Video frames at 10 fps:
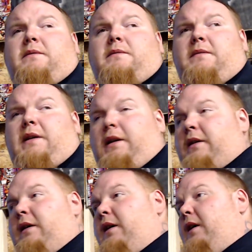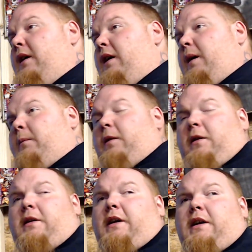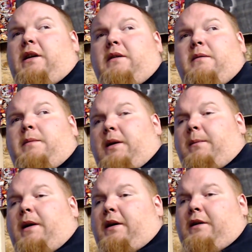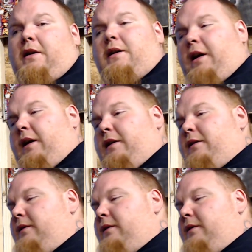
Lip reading: Like, I'm learning it, but I'm not good at it.